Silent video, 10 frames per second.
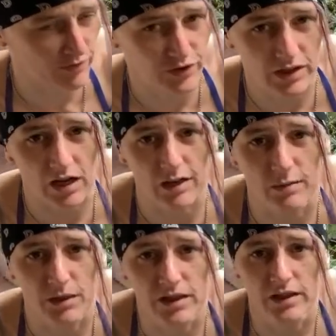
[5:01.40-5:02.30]
of it's not going to
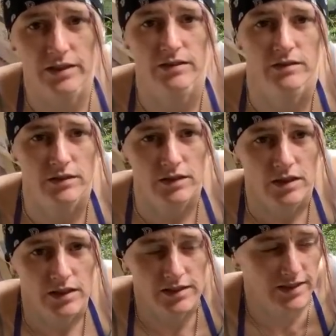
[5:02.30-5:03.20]
be good.
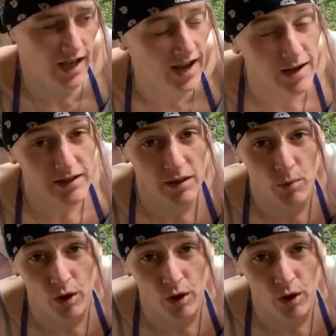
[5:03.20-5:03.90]
Because I am